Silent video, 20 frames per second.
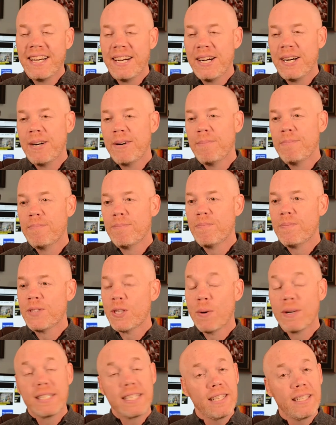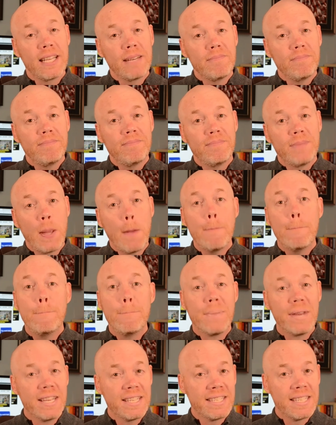Um, so until then,
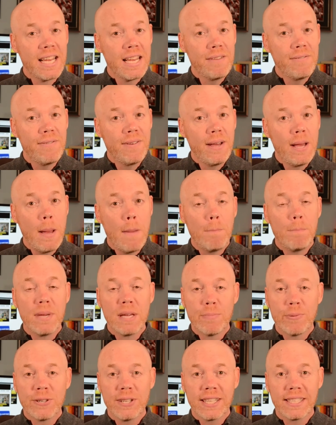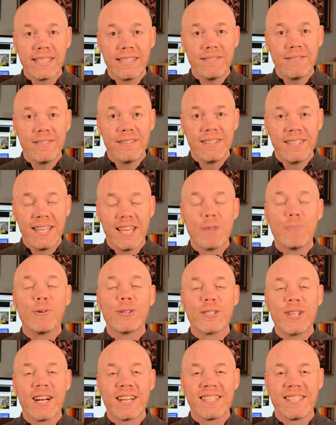be safe be productive, and we'll
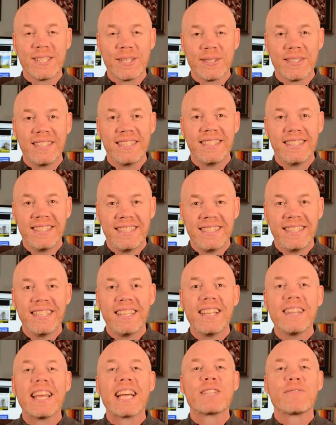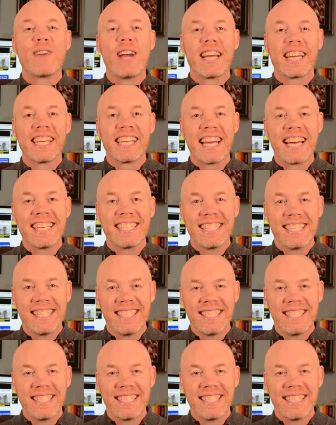talk soon. Thanks for hanging, guys.